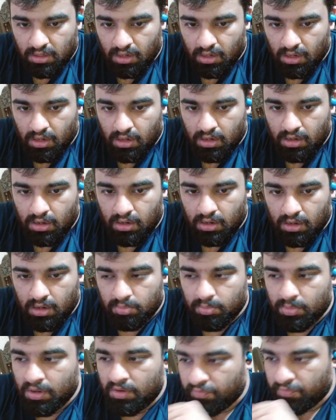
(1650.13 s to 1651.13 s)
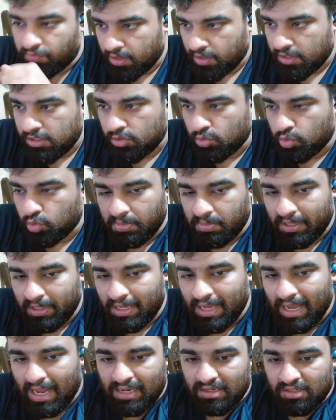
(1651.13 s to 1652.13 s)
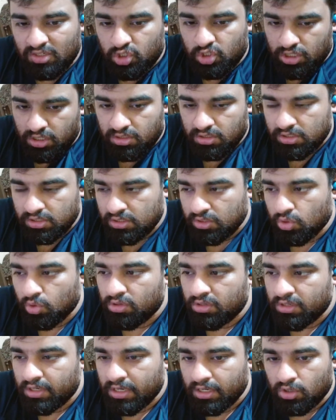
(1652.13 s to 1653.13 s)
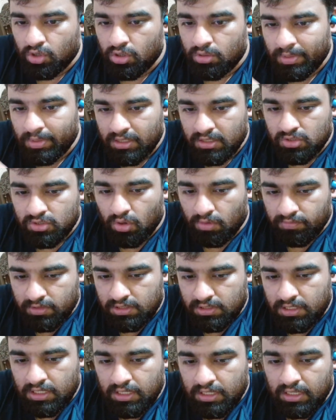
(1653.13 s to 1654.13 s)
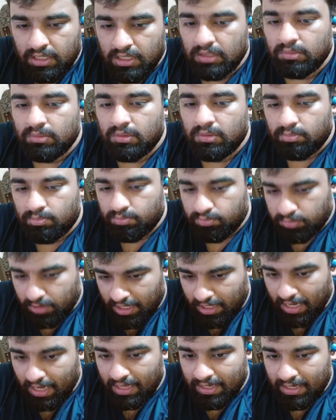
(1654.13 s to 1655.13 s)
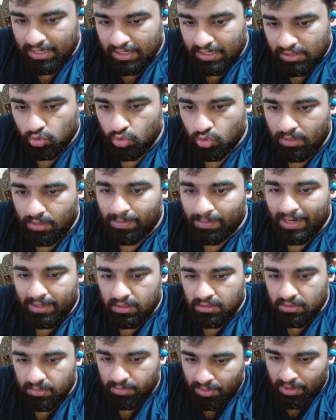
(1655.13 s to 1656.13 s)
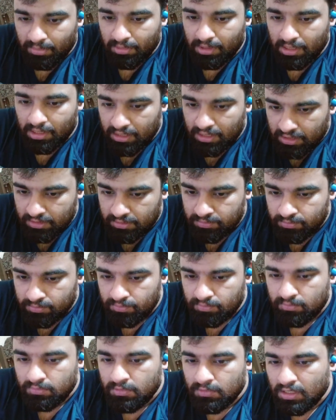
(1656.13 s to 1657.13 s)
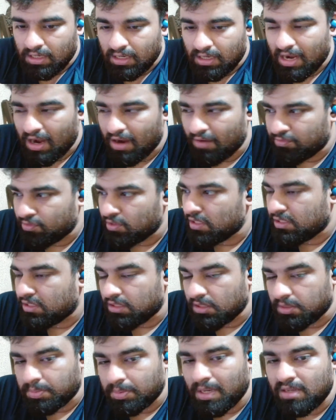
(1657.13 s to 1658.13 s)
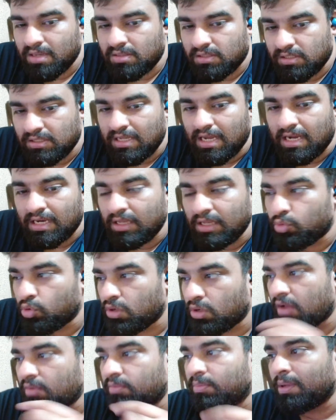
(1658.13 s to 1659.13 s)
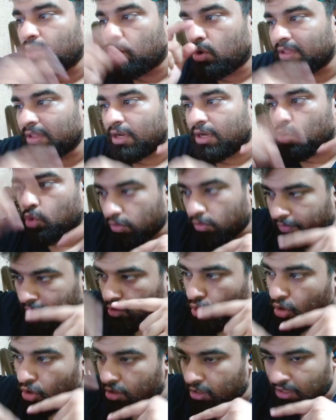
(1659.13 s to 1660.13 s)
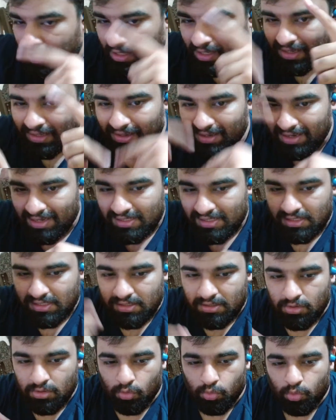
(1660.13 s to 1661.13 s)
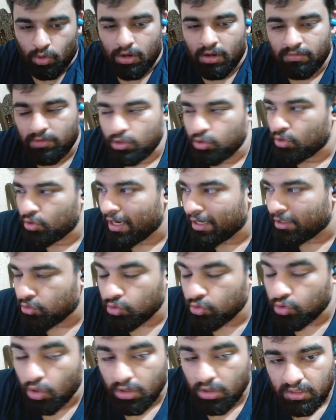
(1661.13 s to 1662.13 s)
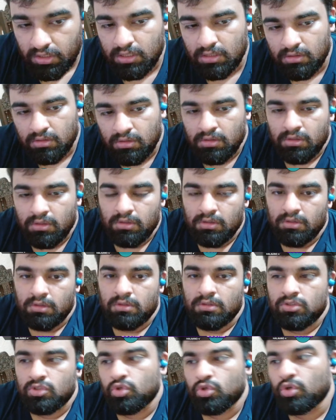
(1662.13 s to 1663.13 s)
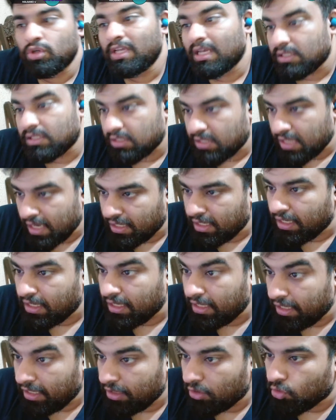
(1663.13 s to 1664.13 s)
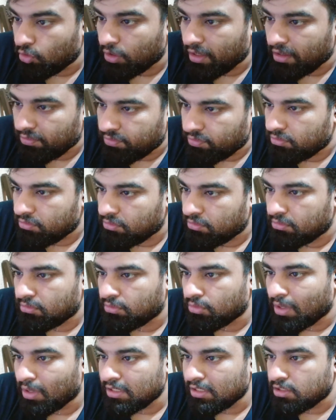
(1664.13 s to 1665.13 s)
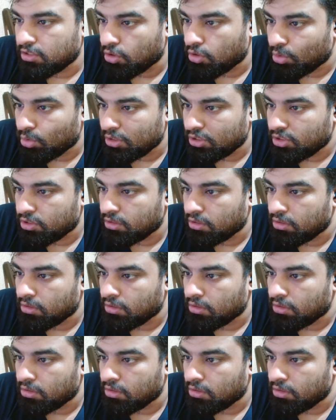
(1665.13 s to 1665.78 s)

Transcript: But first would be Alan Shearer's goal record because obviously Kane has only played in the Premier League. After he surpasses that, he would have been on that overall list or whatever you like to call it. So yes, technically he could have, to answer your question.